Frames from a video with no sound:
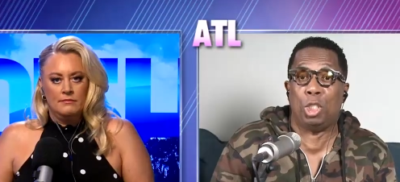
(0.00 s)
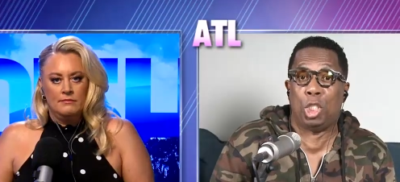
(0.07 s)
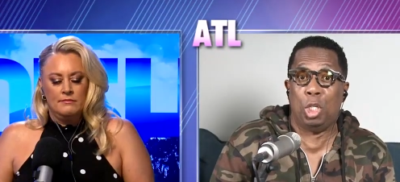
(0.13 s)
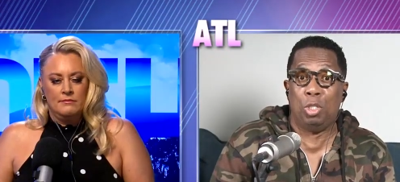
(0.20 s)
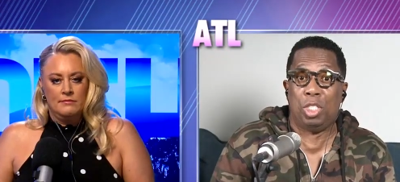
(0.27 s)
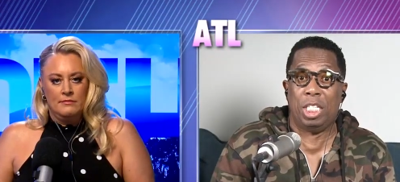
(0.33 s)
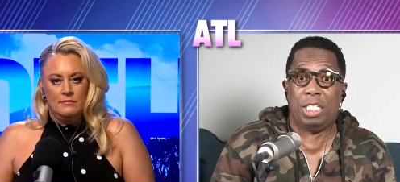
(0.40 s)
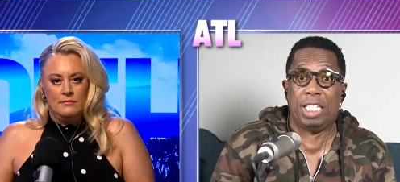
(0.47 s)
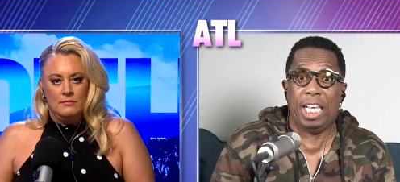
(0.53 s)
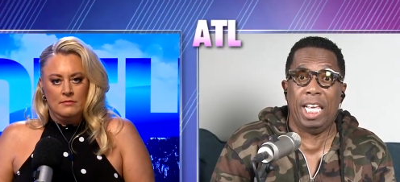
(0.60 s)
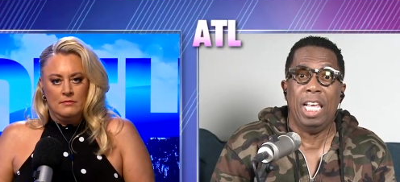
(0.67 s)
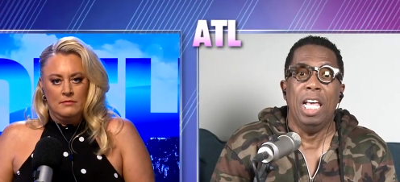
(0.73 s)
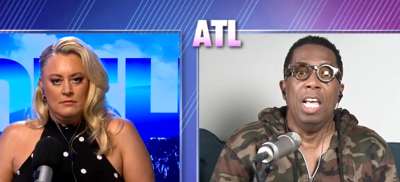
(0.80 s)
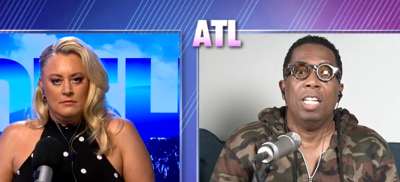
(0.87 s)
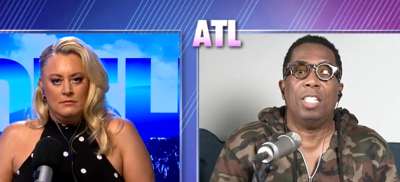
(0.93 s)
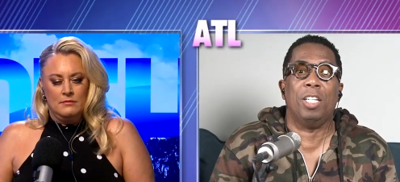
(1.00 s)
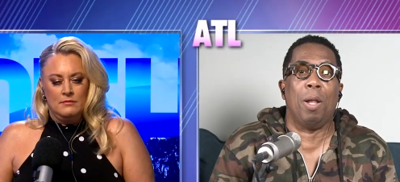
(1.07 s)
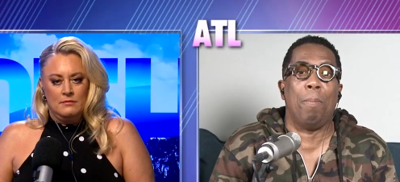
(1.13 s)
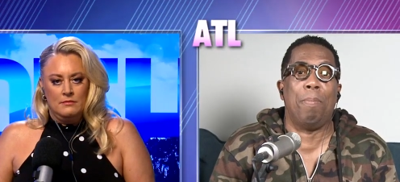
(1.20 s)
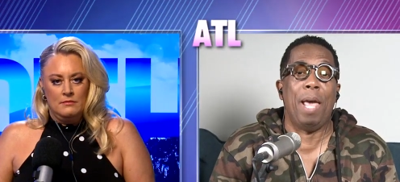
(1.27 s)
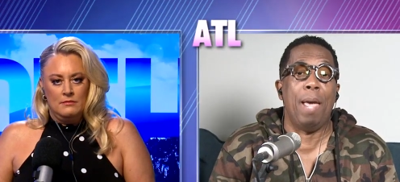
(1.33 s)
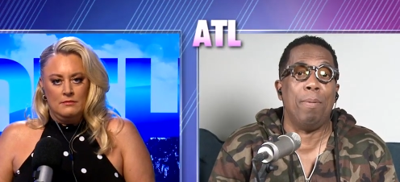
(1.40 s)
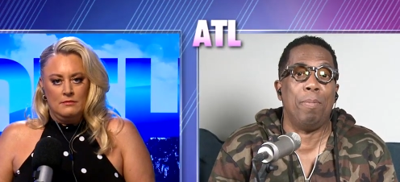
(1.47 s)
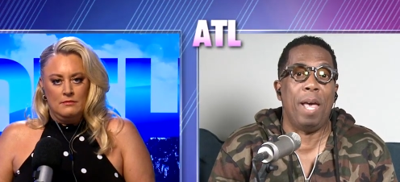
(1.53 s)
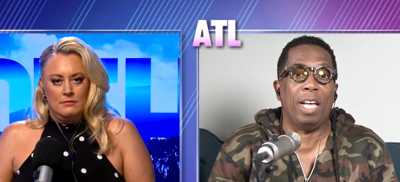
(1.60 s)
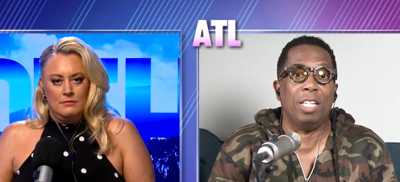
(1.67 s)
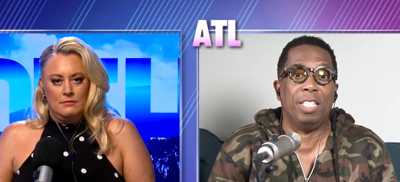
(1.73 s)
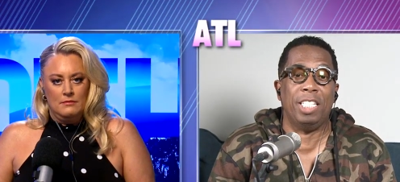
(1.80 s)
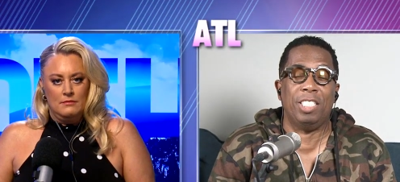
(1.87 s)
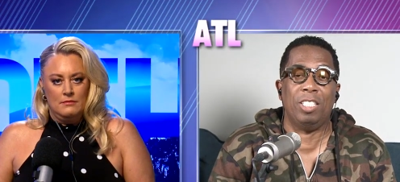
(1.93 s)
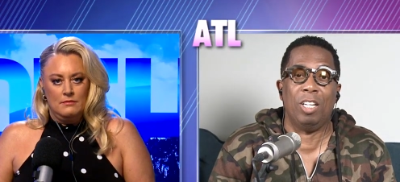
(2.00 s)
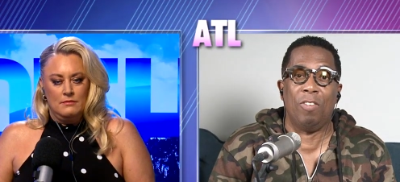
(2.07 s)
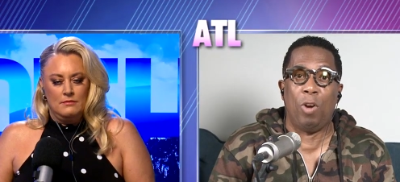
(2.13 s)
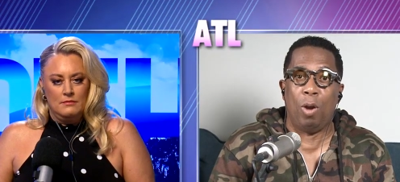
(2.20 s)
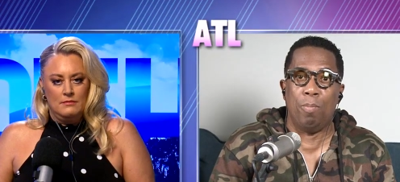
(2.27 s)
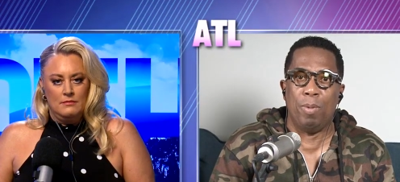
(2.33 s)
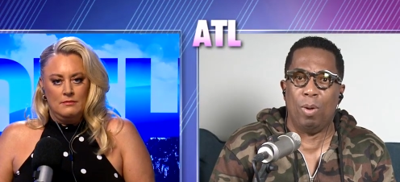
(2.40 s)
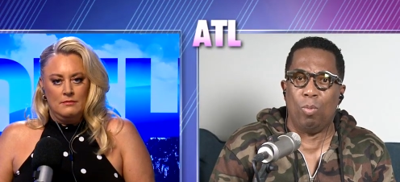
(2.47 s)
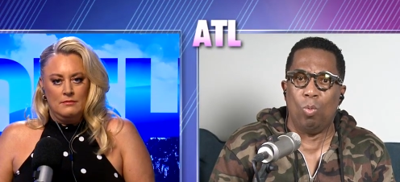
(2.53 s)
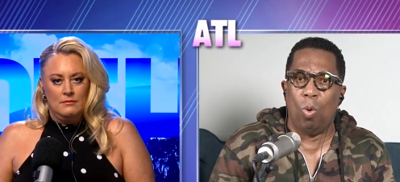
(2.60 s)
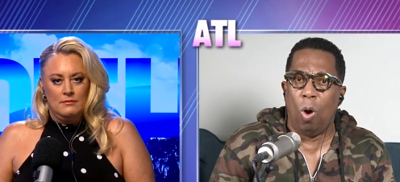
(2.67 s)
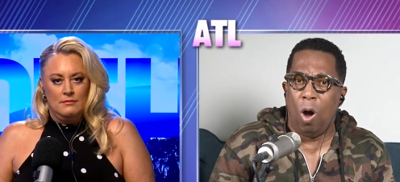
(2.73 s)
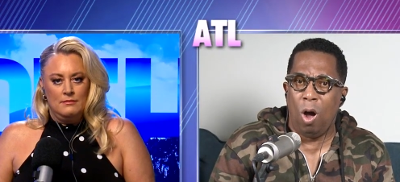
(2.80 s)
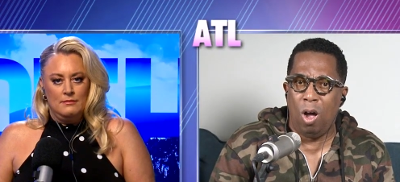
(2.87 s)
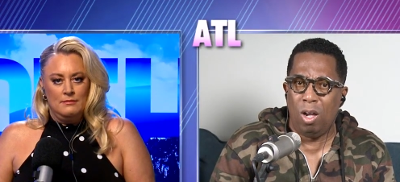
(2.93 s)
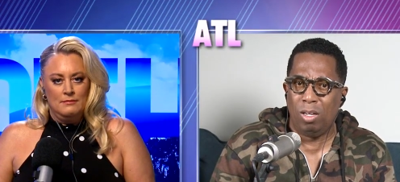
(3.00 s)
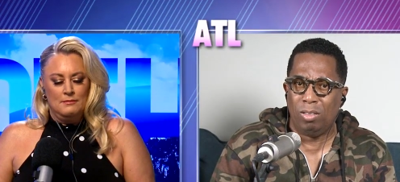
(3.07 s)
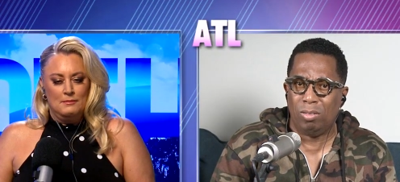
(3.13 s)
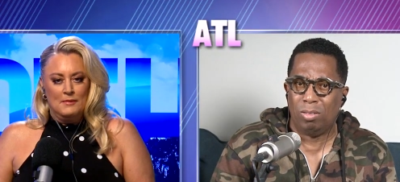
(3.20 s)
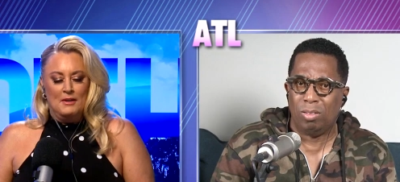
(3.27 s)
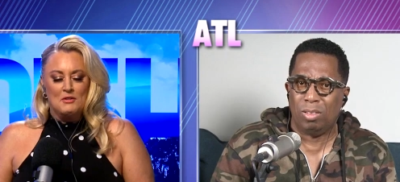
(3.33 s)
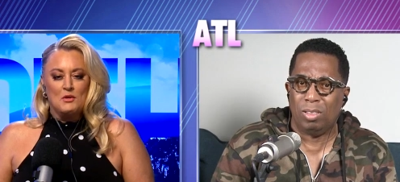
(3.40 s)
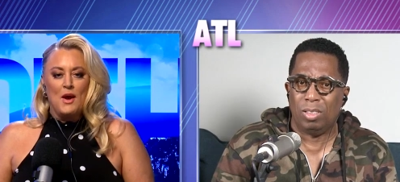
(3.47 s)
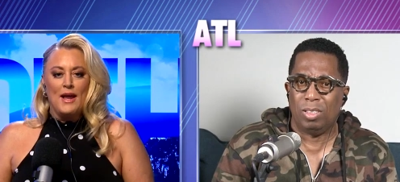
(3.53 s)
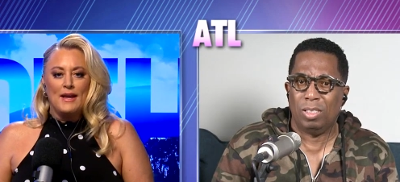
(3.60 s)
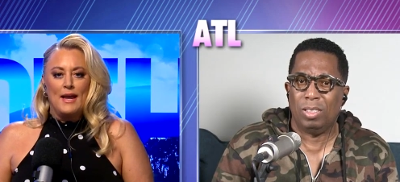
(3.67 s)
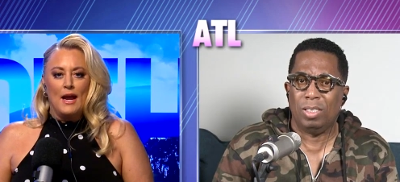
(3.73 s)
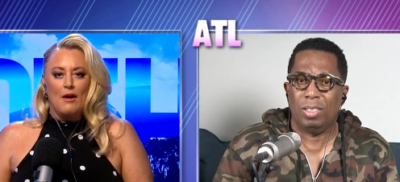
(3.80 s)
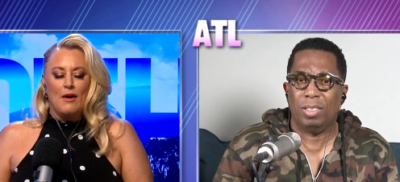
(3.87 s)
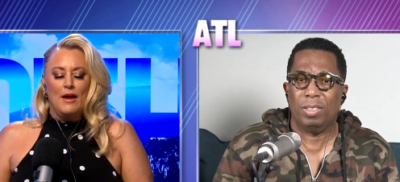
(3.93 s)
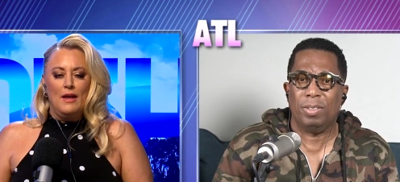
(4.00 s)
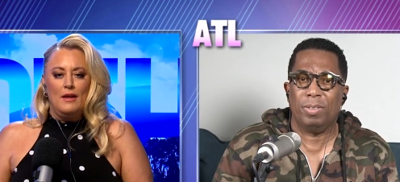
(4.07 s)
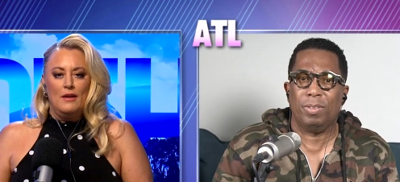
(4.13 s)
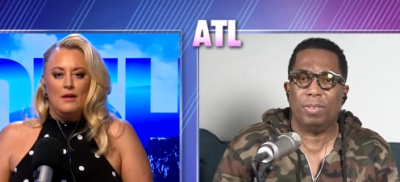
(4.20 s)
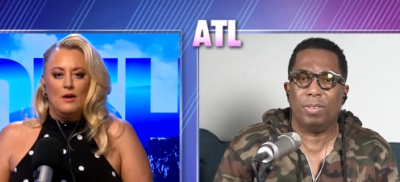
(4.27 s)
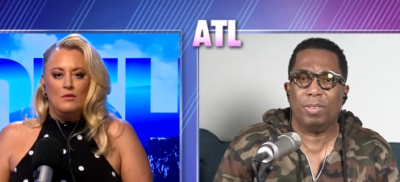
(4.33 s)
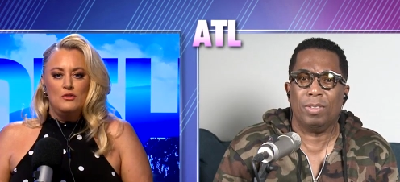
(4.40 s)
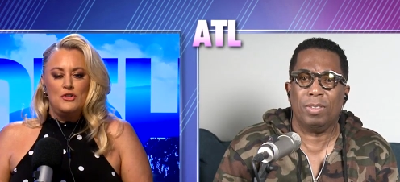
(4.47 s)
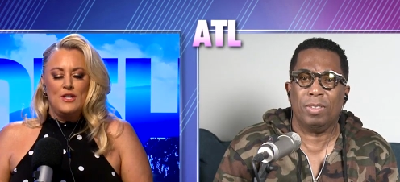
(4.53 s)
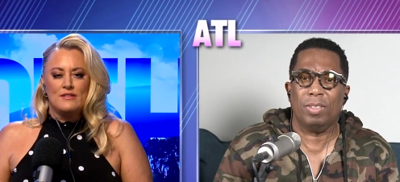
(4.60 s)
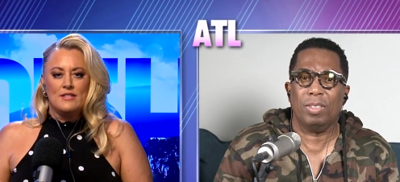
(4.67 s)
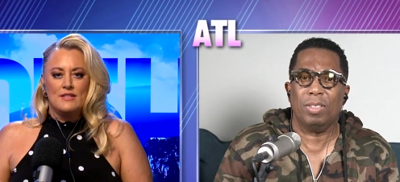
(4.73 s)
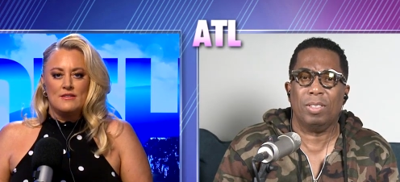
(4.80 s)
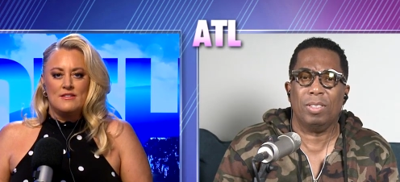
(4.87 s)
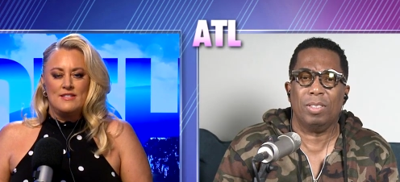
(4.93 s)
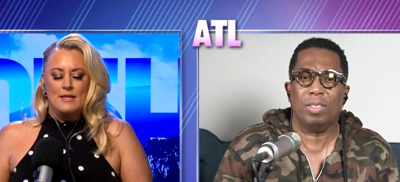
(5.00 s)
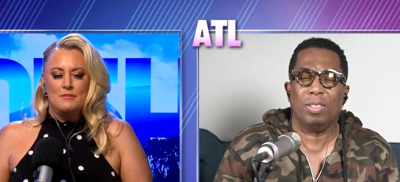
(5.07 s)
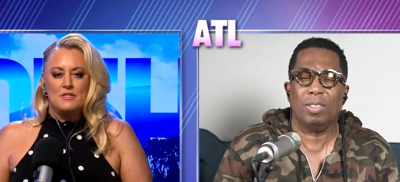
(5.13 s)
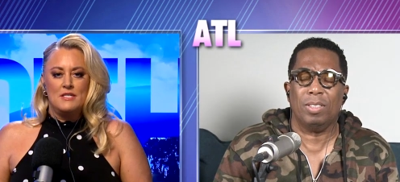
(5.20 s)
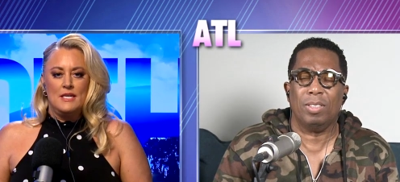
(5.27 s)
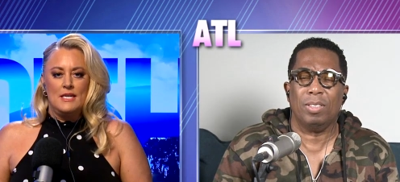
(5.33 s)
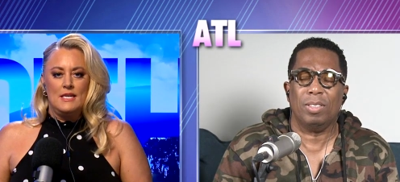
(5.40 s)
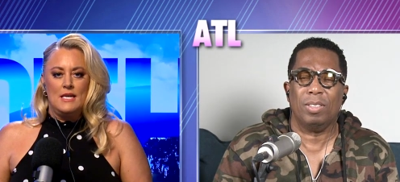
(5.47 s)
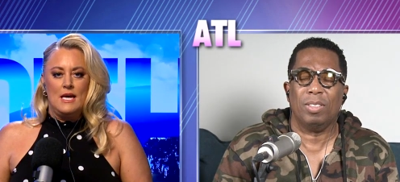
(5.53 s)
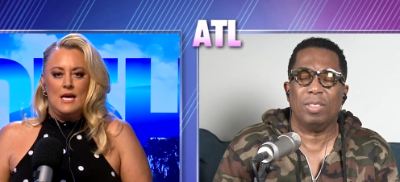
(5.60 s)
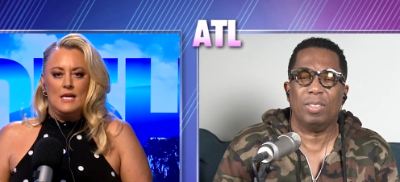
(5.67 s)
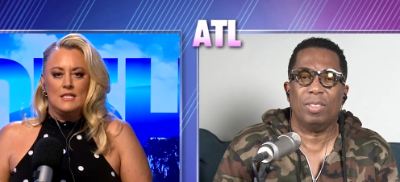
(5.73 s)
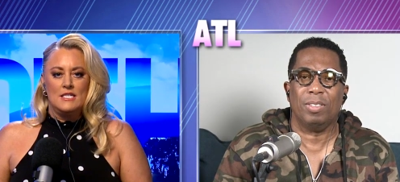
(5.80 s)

Speaker 1: juicy tea to the paperback edition of her memoir?
Speaker 2: That's right, Gary. You know, Jessica Simpson, uh,